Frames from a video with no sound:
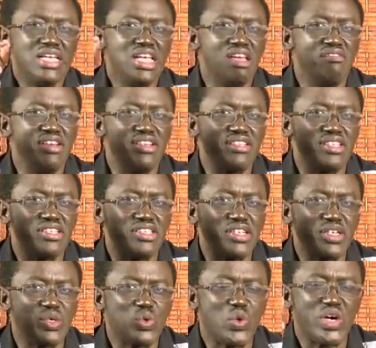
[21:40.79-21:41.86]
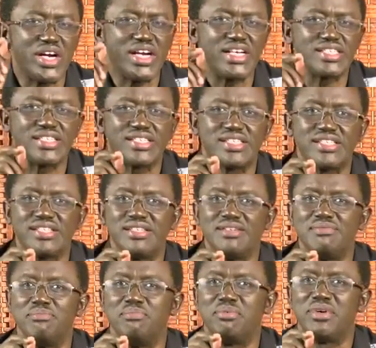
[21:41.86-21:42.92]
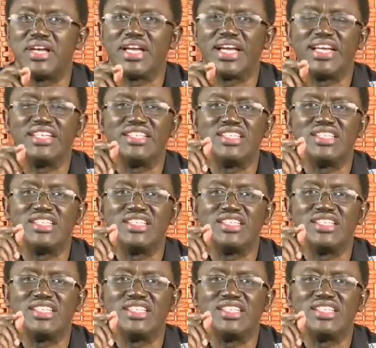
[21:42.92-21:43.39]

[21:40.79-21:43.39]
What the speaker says: if it requires bringing